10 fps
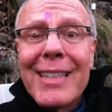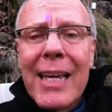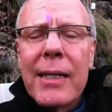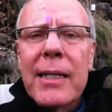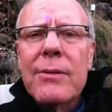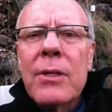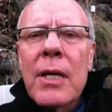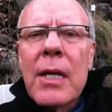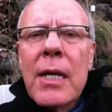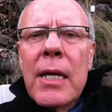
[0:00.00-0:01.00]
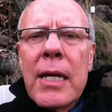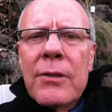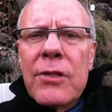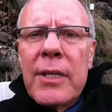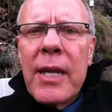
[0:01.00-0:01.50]
Denny's.
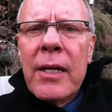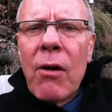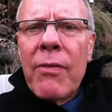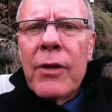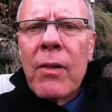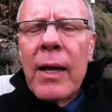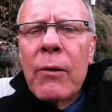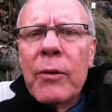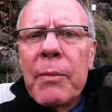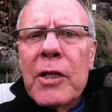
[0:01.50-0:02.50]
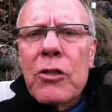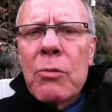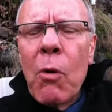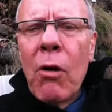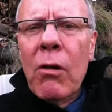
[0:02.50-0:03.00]
Instead, Authorcloud would be a
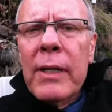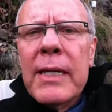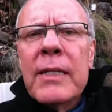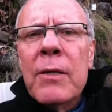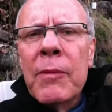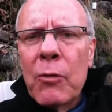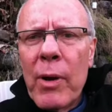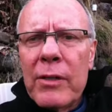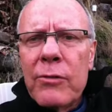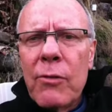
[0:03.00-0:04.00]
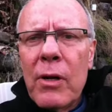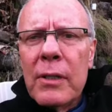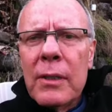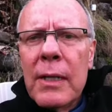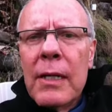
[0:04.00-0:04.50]
small, intimate
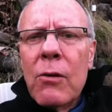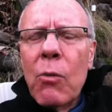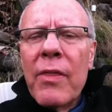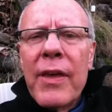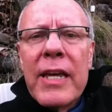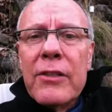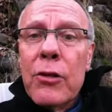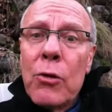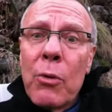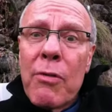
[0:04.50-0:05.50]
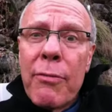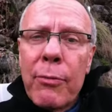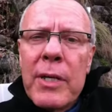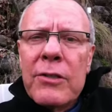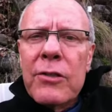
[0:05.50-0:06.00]
restaurant with a 2 or
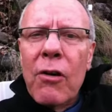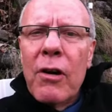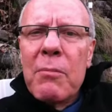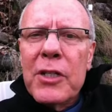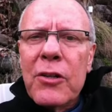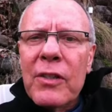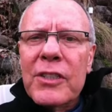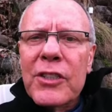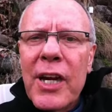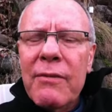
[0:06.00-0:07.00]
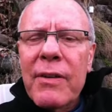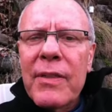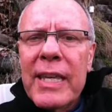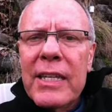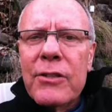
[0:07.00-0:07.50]
3 star Michelin chef
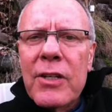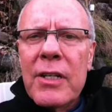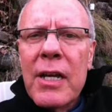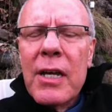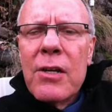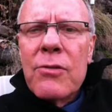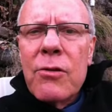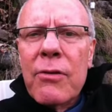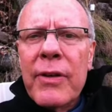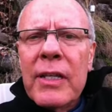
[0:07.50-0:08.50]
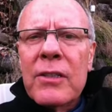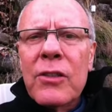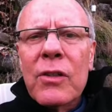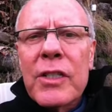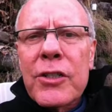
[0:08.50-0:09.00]
in the kitchen serving
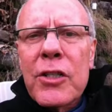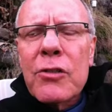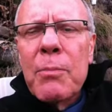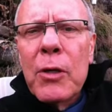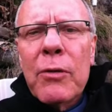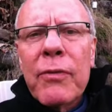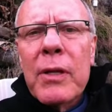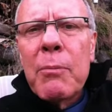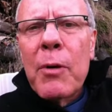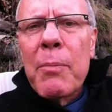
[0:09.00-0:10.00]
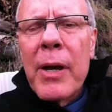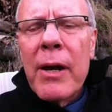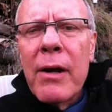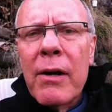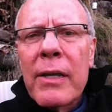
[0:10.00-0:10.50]
delicious, beautifully
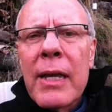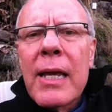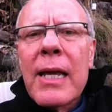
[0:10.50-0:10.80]
prepared